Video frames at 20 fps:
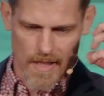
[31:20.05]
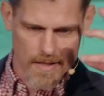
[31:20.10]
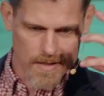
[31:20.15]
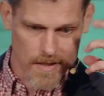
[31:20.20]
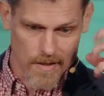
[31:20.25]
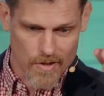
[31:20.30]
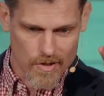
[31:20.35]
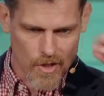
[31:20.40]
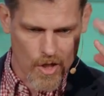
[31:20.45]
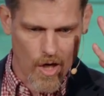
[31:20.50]
like
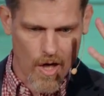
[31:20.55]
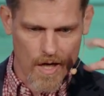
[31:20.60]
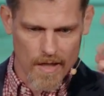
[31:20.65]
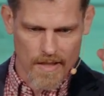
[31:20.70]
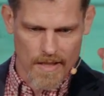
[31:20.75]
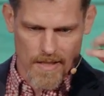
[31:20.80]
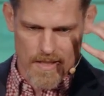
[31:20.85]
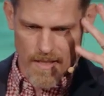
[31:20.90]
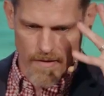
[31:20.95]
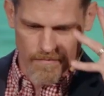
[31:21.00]
this
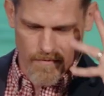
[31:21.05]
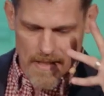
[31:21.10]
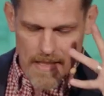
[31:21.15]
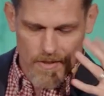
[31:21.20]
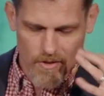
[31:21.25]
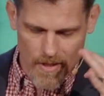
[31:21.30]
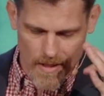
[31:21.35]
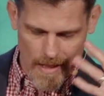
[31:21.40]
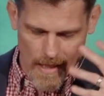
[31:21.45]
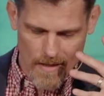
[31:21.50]
cognitive
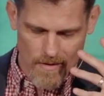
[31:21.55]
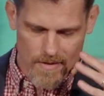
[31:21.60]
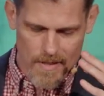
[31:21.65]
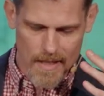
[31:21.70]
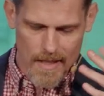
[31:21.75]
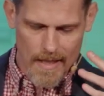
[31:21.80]
dissonance.